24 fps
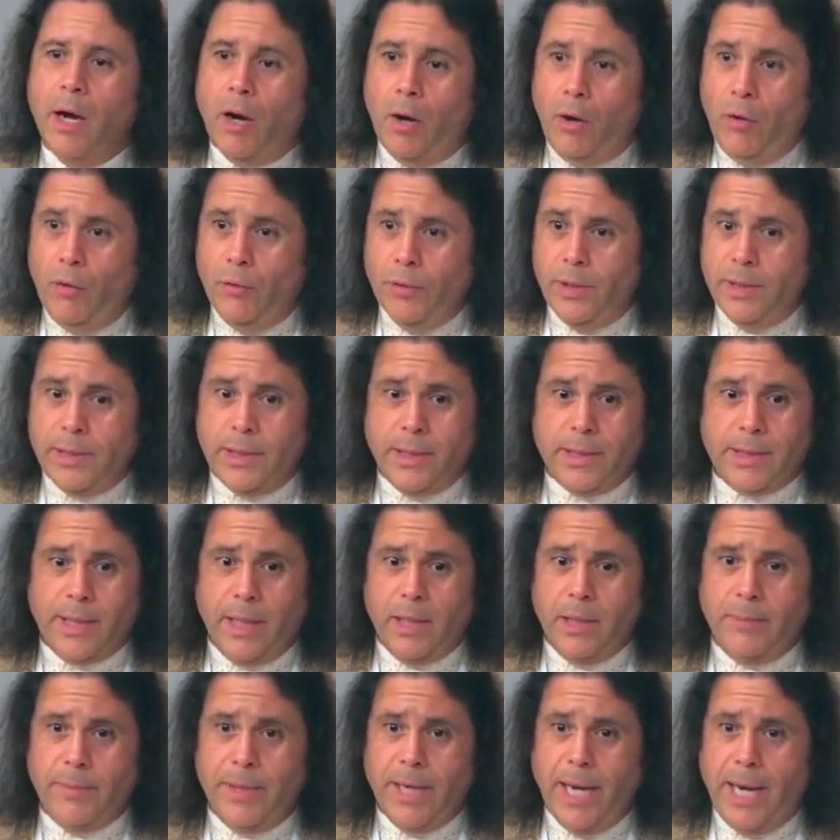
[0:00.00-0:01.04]
Oh, this is
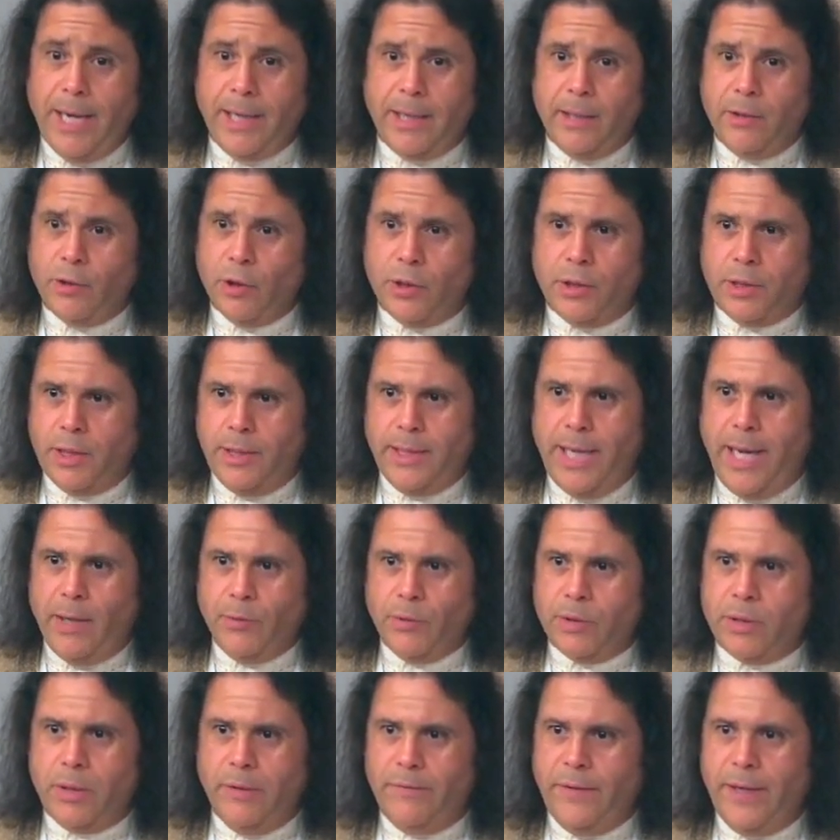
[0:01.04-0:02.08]
telling me I can just
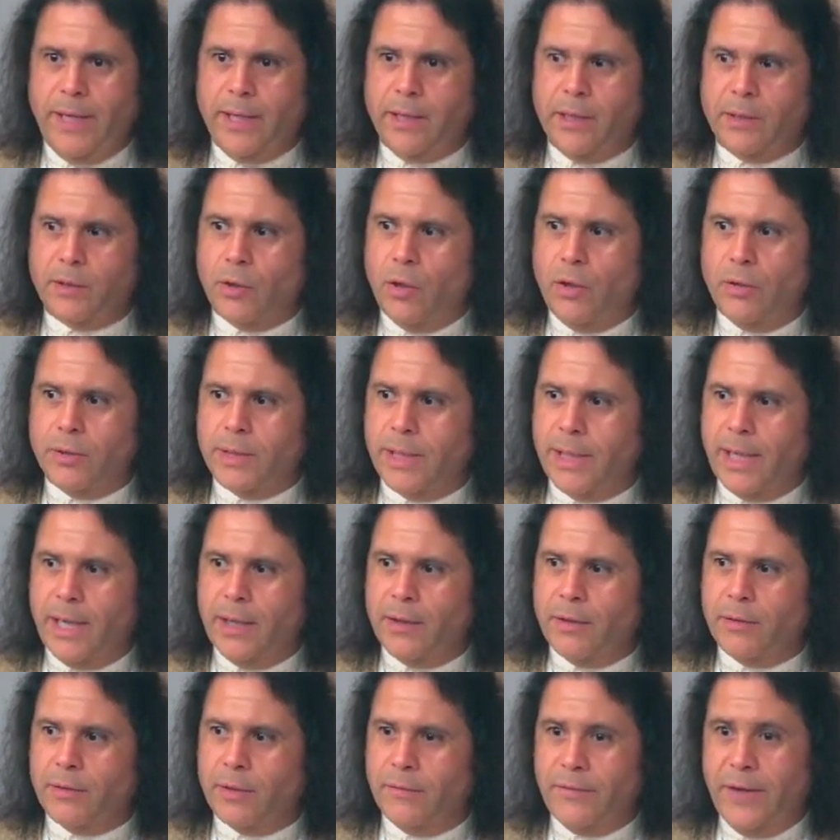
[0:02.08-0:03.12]
denounce the Vedas
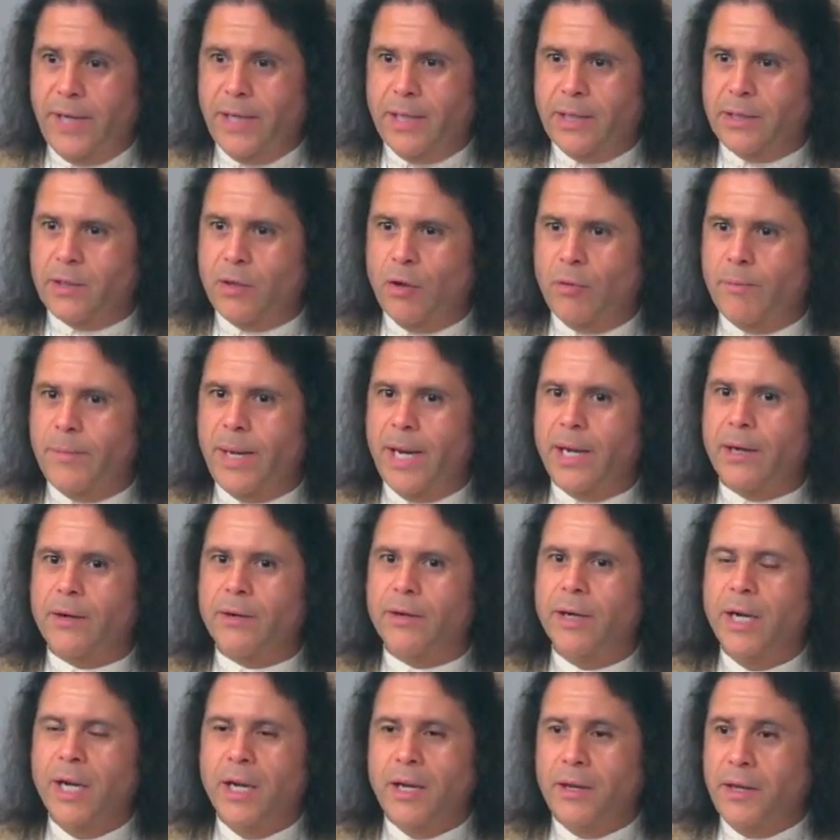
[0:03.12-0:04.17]
altogether. The Vedas don't
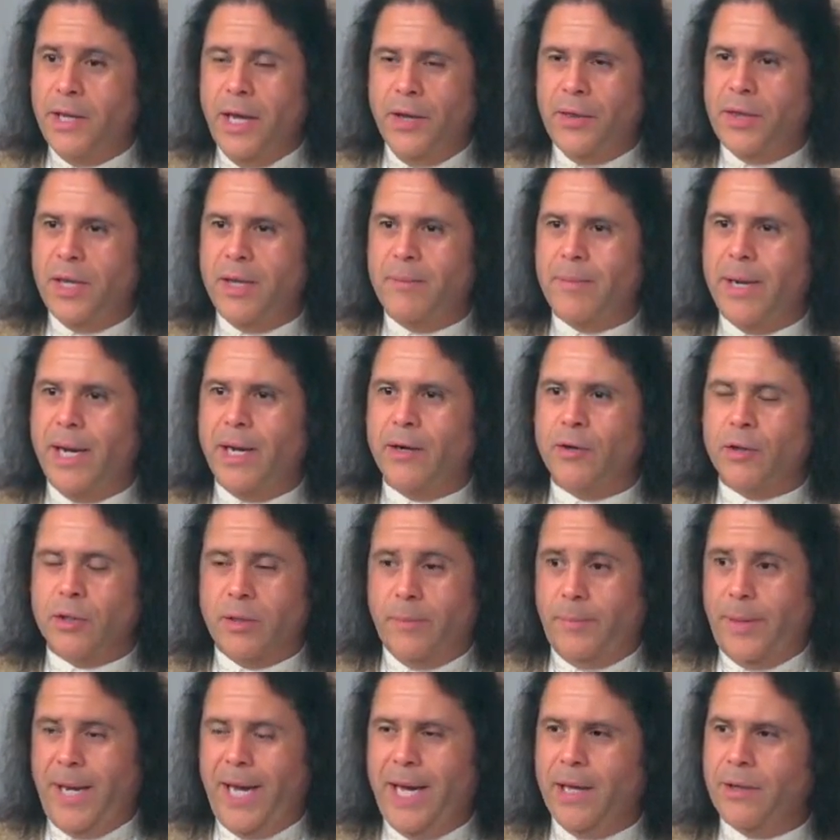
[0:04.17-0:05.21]
matter. Nothing matters. A
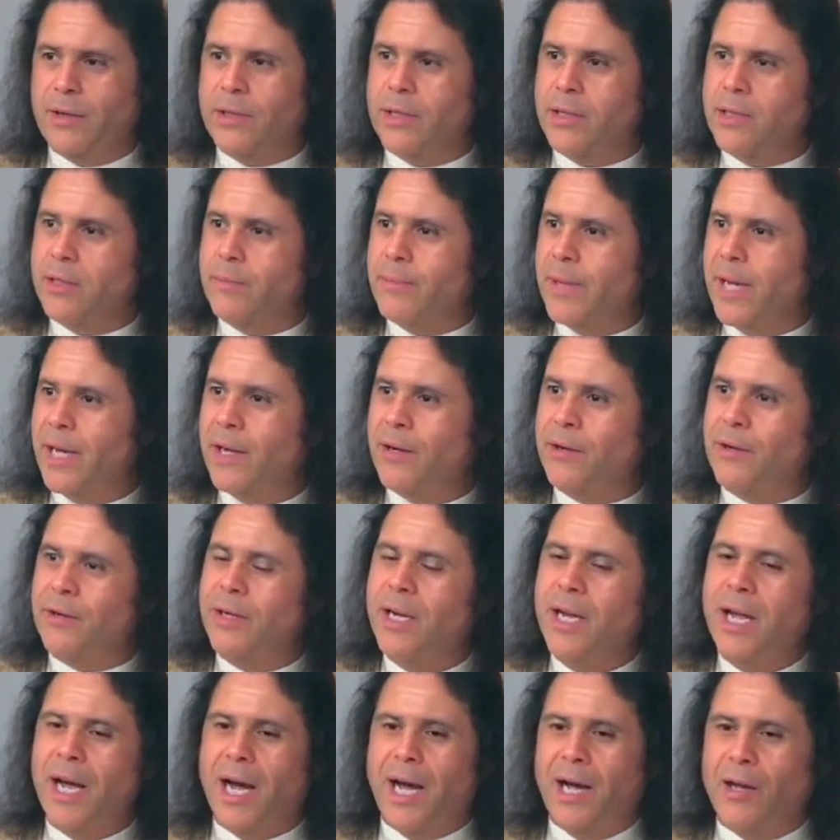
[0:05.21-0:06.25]
path doesn't matter.
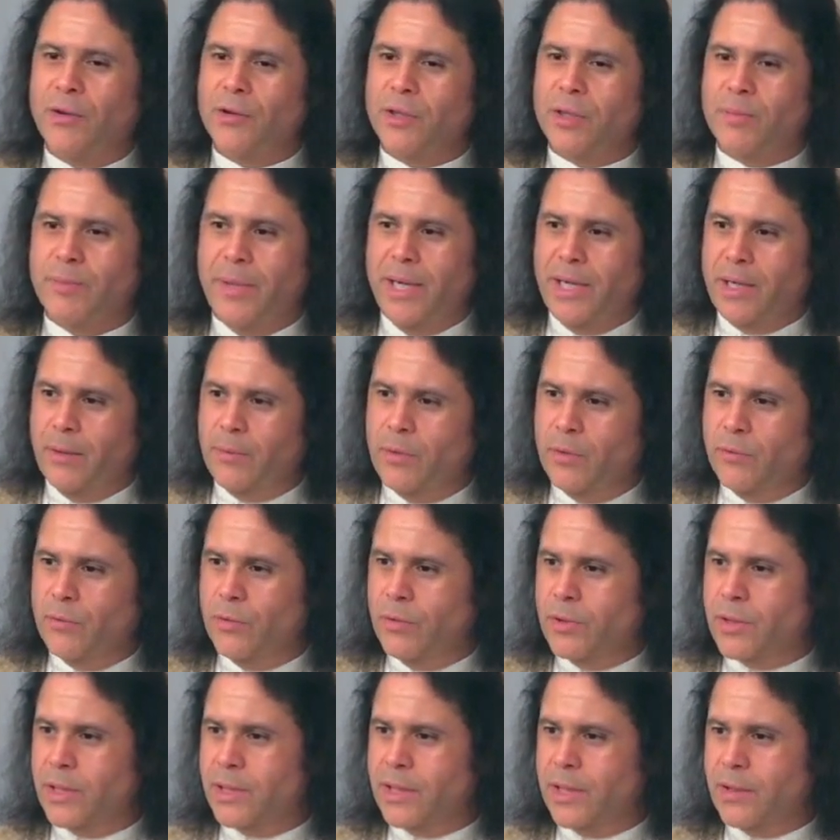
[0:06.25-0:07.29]
I'll just make up the
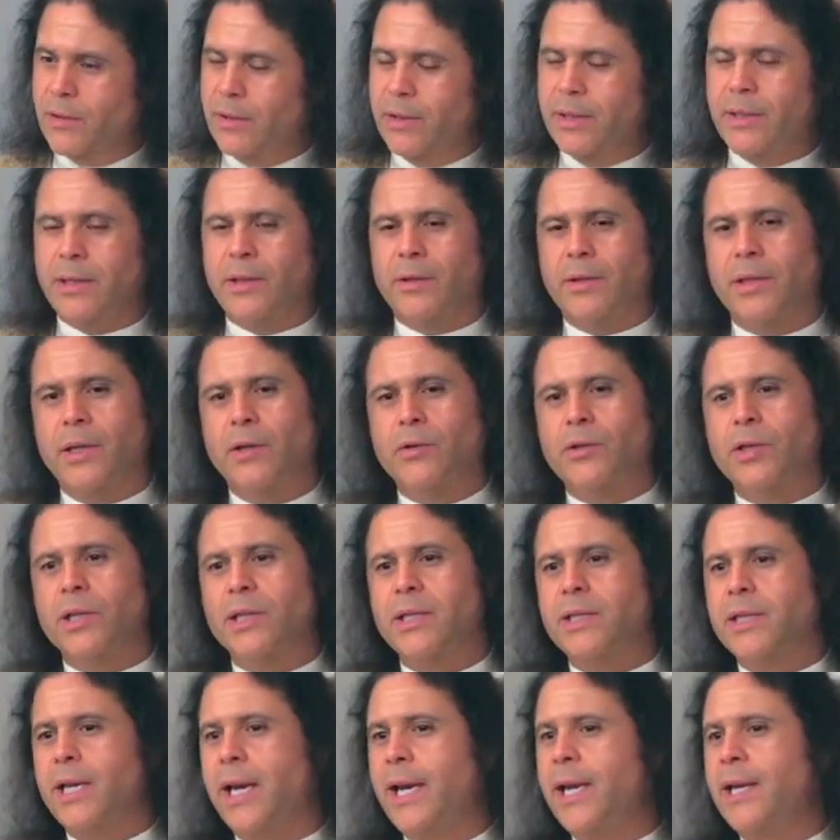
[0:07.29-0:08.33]
rules as I go. They'll
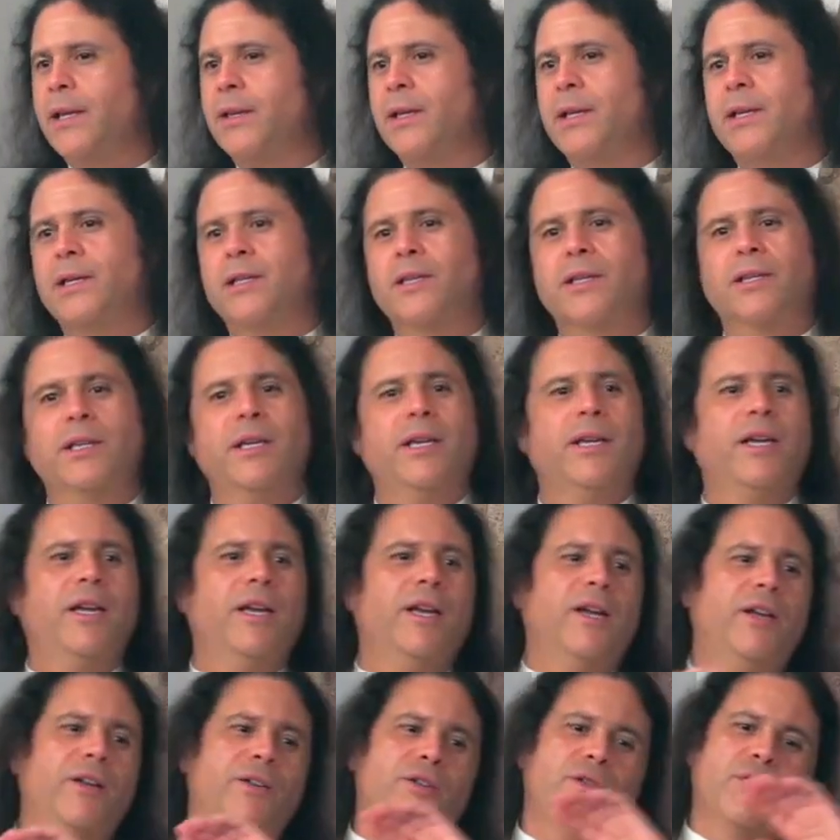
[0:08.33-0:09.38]
just take this
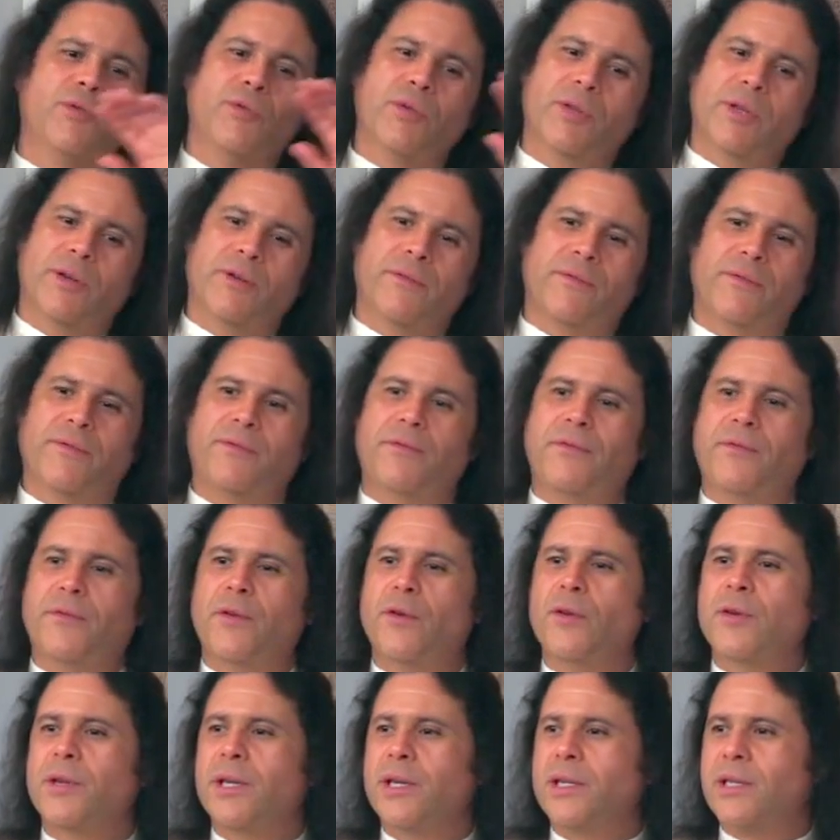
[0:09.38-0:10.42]
to the
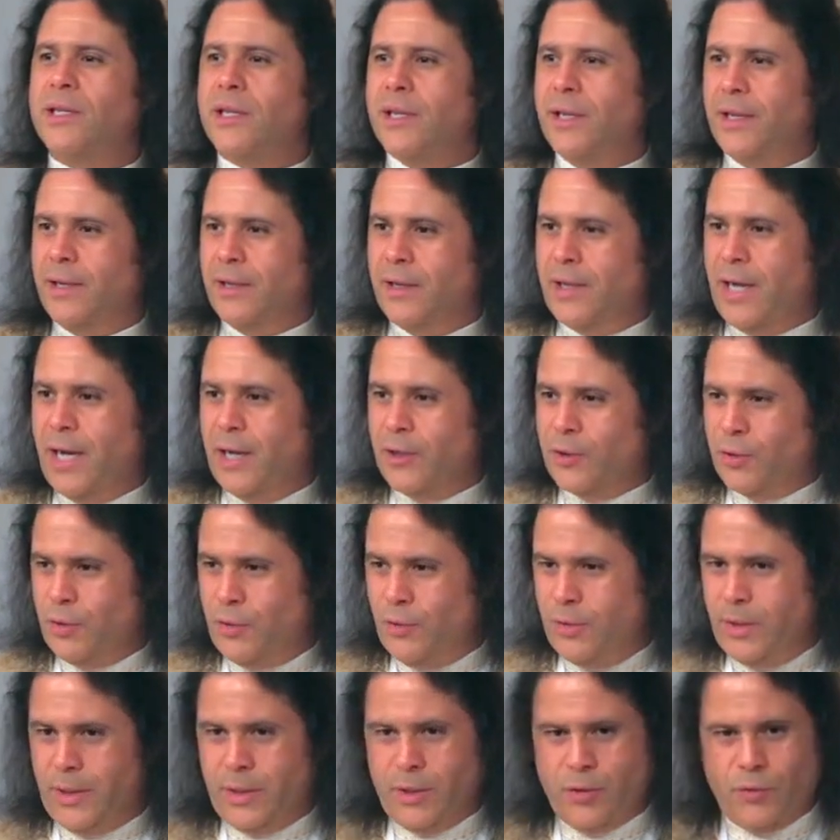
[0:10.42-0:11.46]
furthest
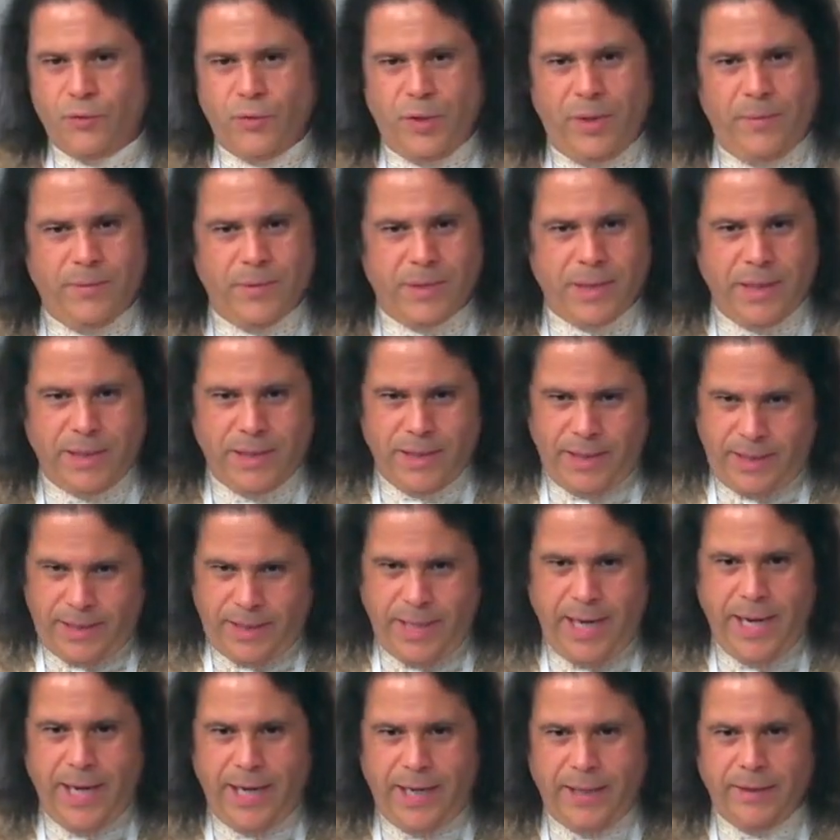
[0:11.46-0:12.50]
illogical extremes that they
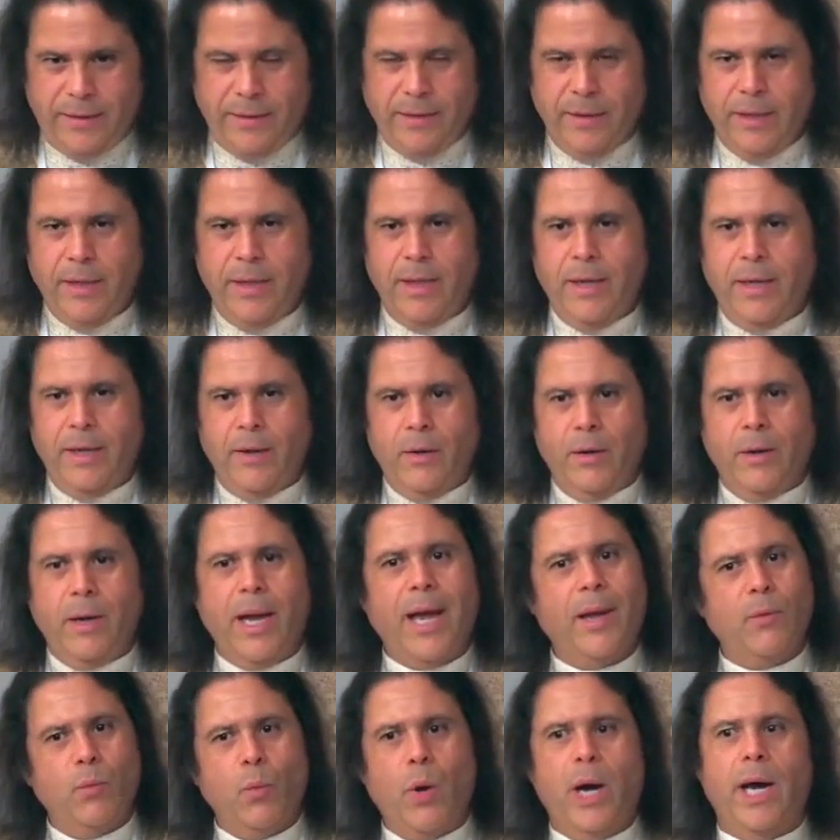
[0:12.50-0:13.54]
can.
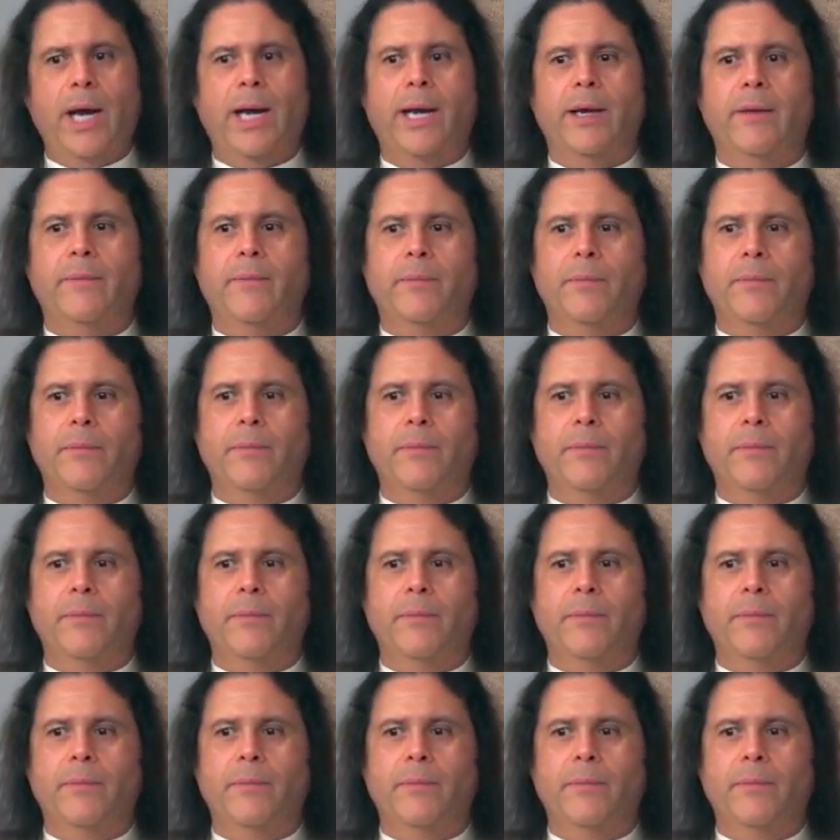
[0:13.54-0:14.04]
And why?